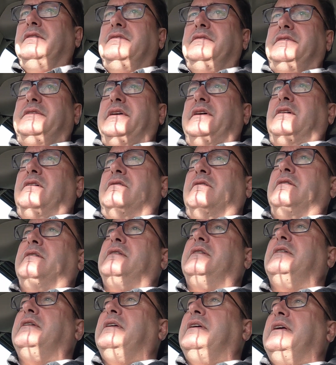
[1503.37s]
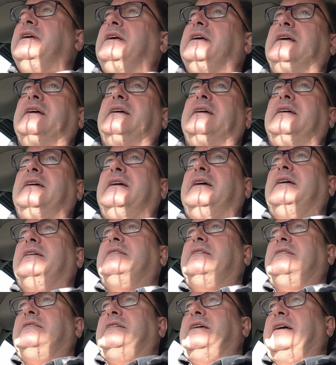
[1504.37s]
Still,
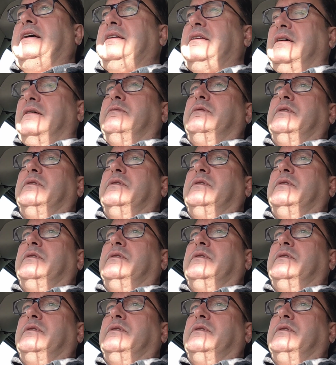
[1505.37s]
as I said, I